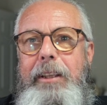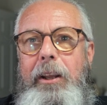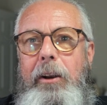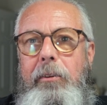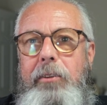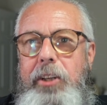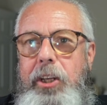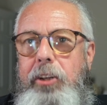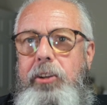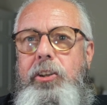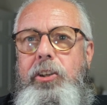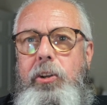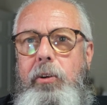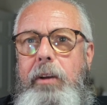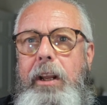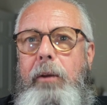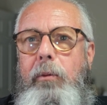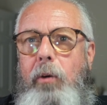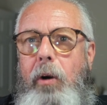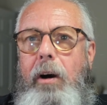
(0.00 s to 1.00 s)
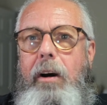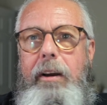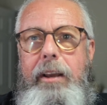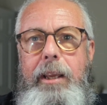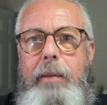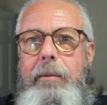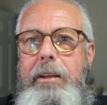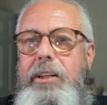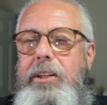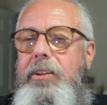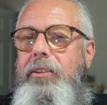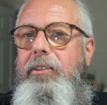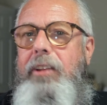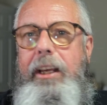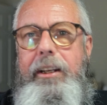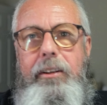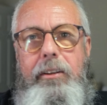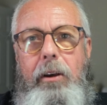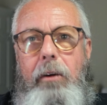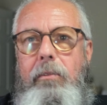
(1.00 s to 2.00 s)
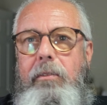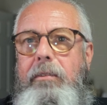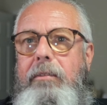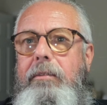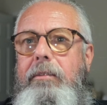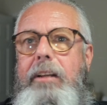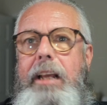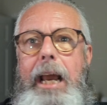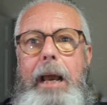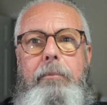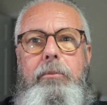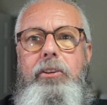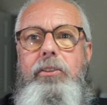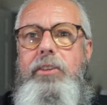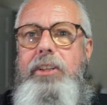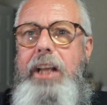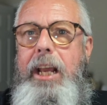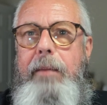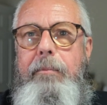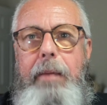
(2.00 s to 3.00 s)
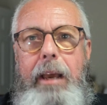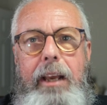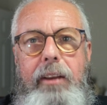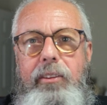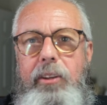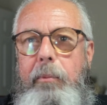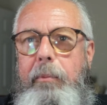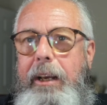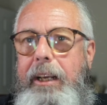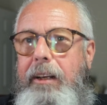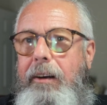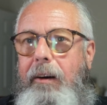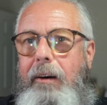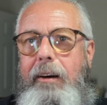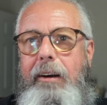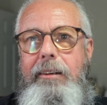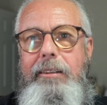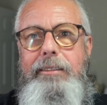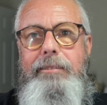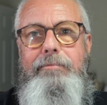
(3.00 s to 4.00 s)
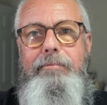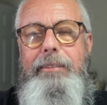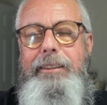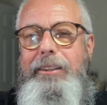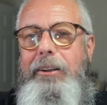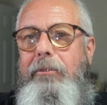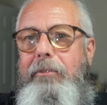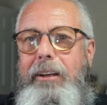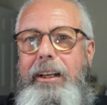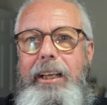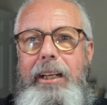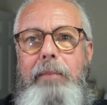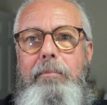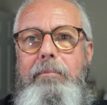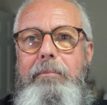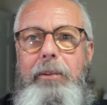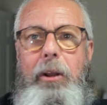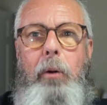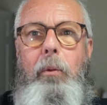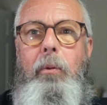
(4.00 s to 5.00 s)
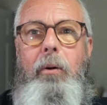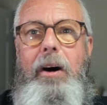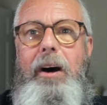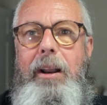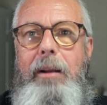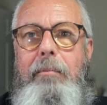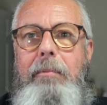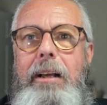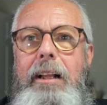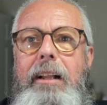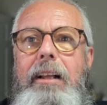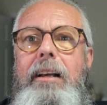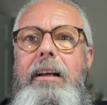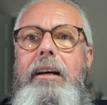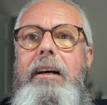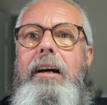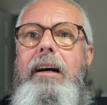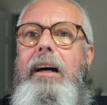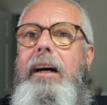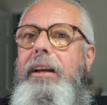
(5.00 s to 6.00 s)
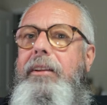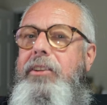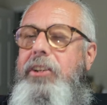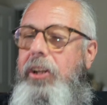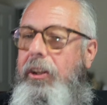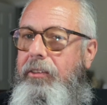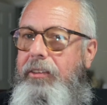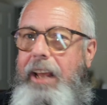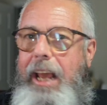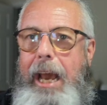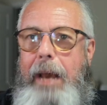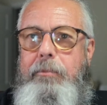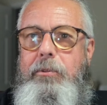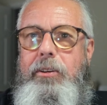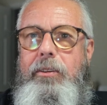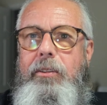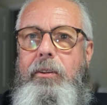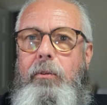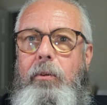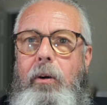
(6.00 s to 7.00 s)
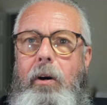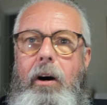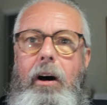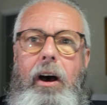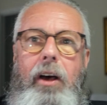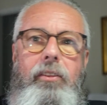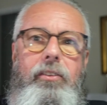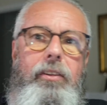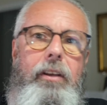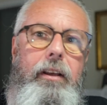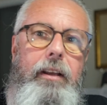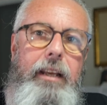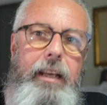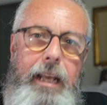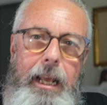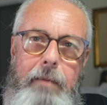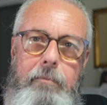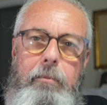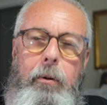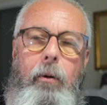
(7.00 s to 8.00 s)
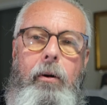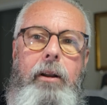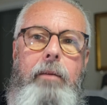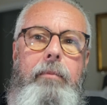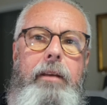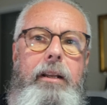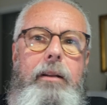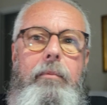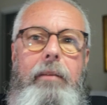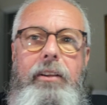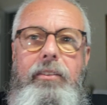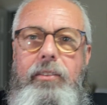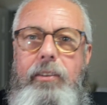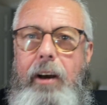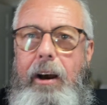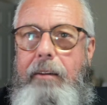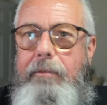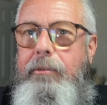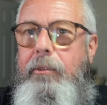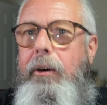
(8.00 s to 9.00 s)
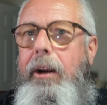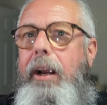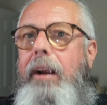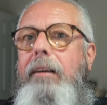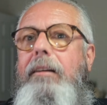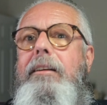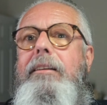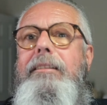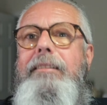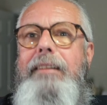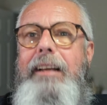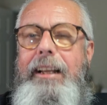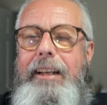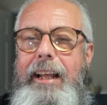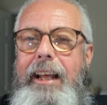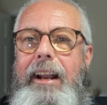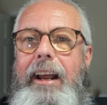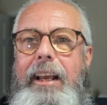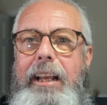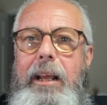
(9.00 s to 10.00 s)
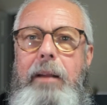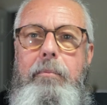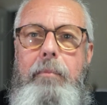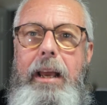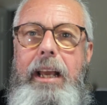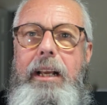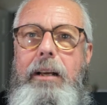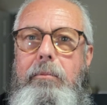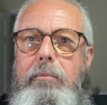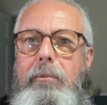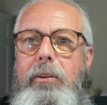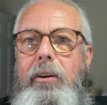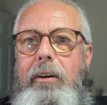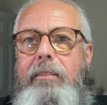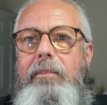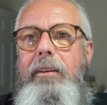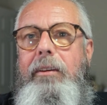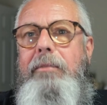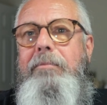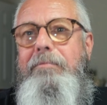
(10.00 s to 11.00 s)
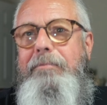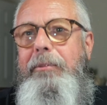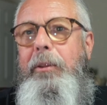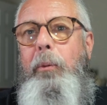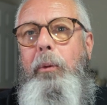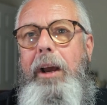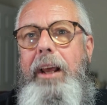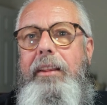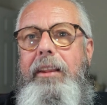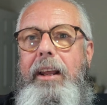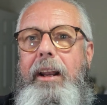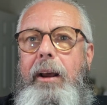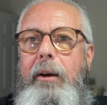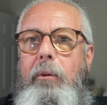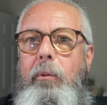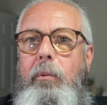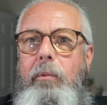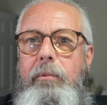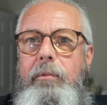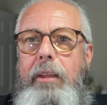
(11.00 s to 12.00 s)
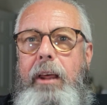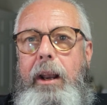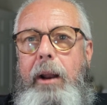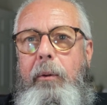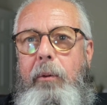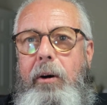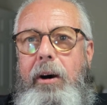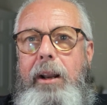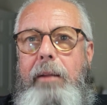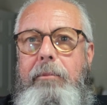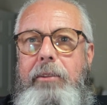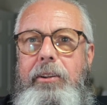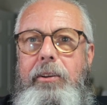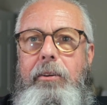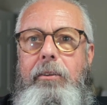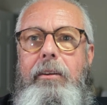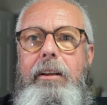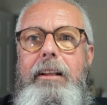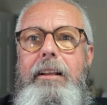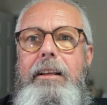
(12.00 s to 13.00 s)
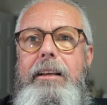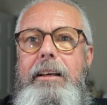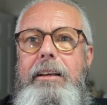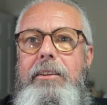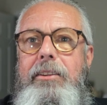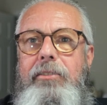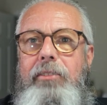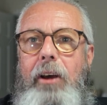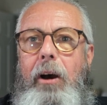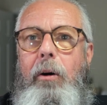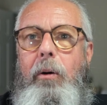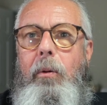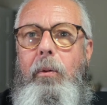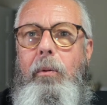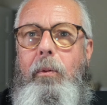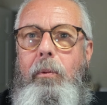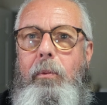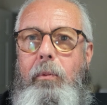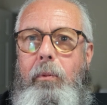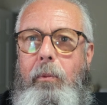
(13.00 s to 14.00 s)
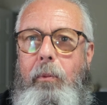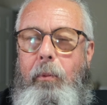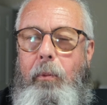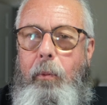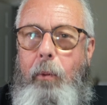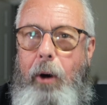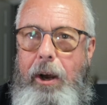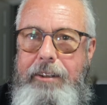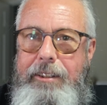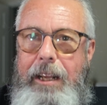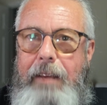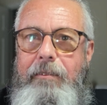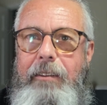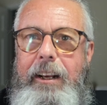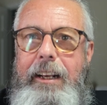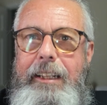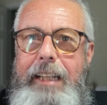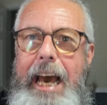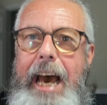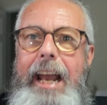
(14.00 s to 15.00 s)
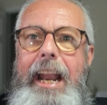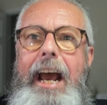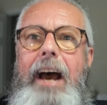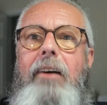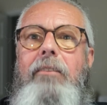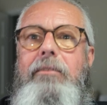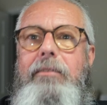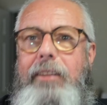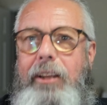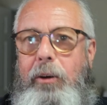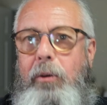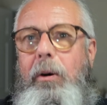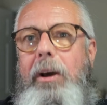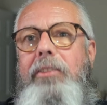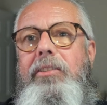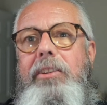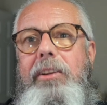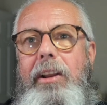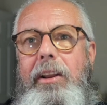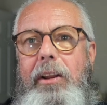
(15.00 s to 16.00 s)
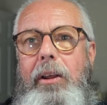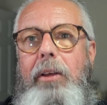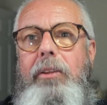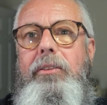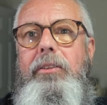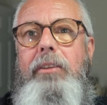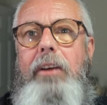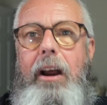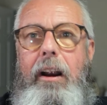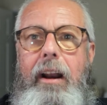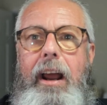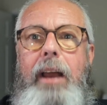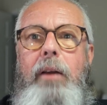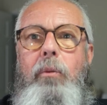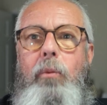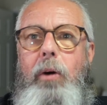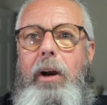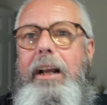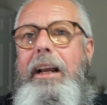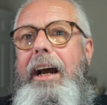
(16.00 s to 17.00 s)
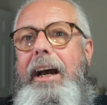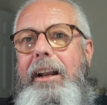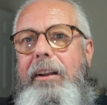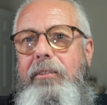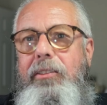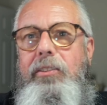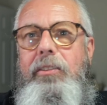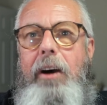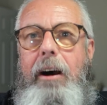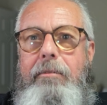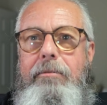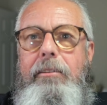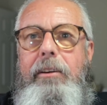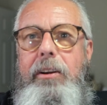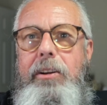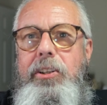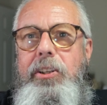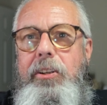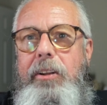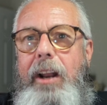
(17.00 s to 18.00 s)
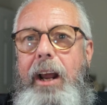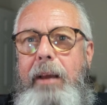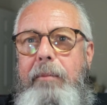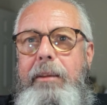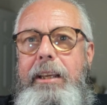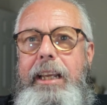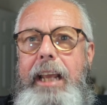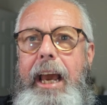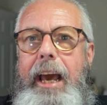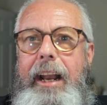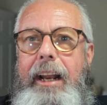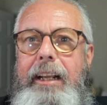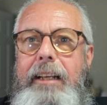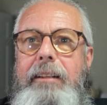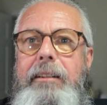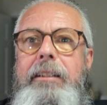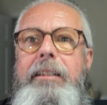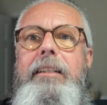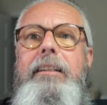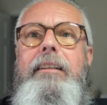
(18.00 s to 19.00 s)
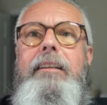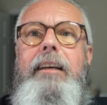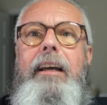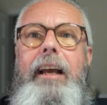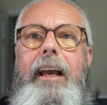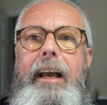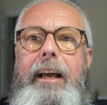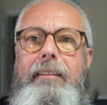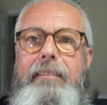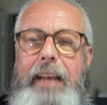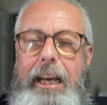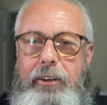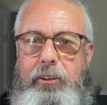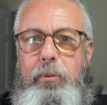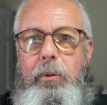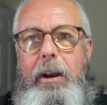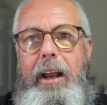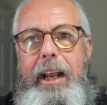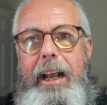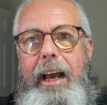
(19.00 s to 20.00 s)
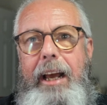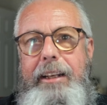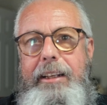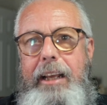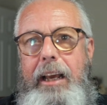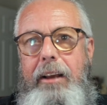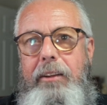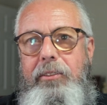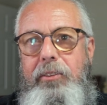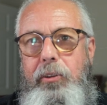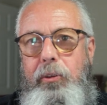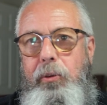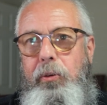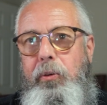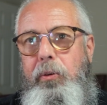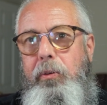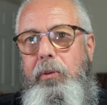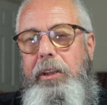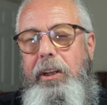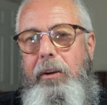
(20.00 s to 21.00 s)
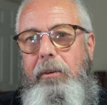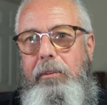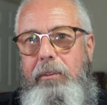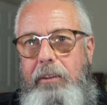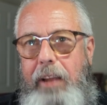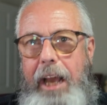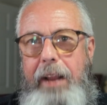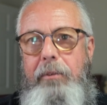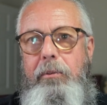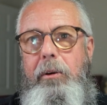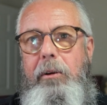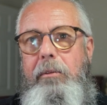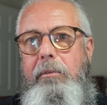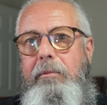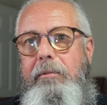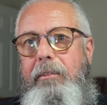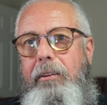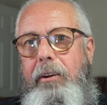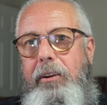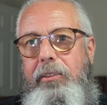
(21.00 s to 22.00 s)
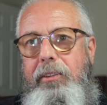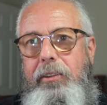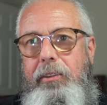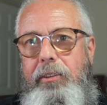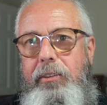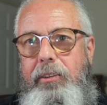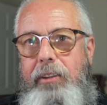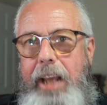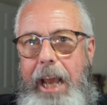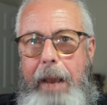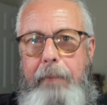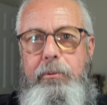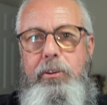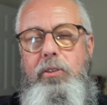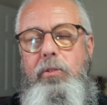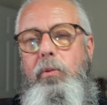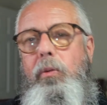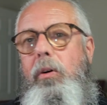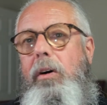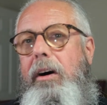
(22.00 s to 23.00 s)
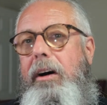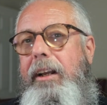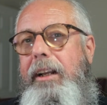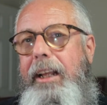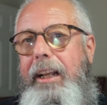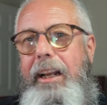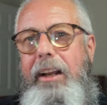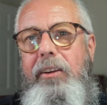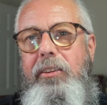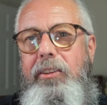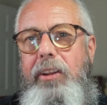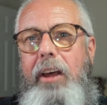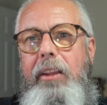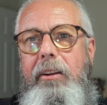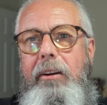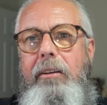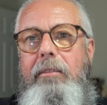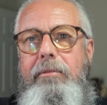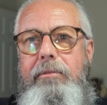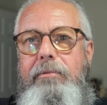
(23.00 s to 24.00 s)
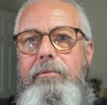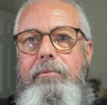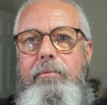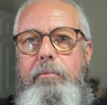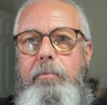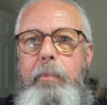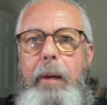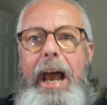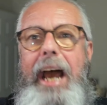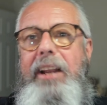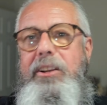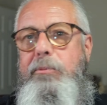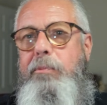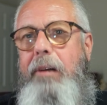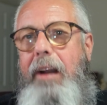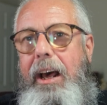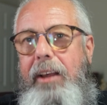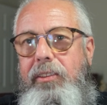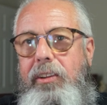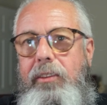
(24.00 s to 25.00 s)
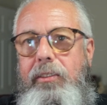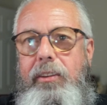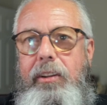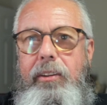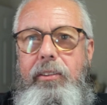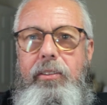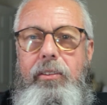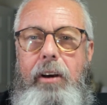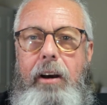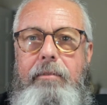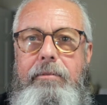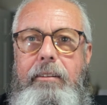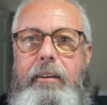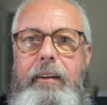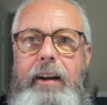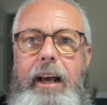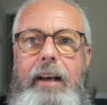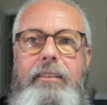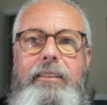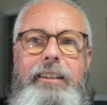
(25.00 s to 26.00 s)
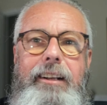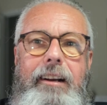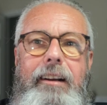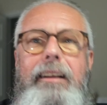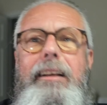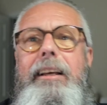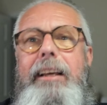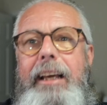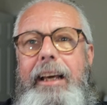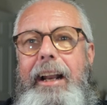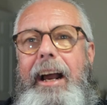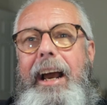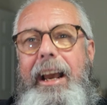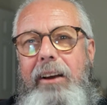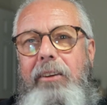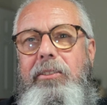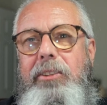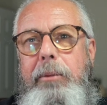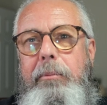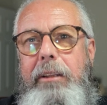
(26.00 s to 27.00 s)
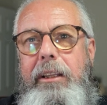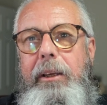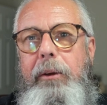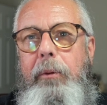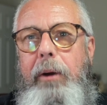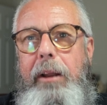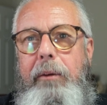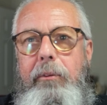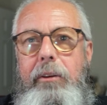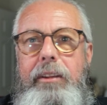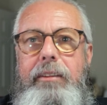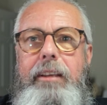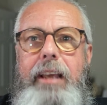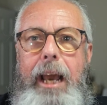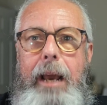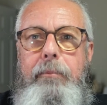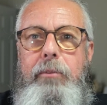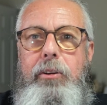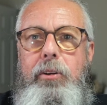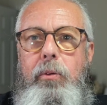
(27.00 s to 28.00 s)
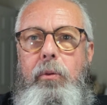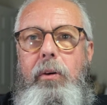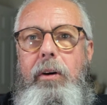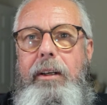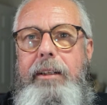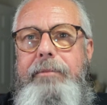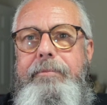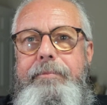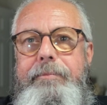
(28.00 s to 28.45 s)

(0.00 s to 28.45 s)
just shooting raw images. I don't capture JPEGs on my card. Don't need them, don't want them. Just capture the raws, import them into my software, and then I can make them look the way that I want them to. So once I figured that out, the question is, all right, what kind of software should I be getting? And that's where I got down to, Lightroom versus Capture One, and there's other batch processing software out there, and I ultimately went with Capture One.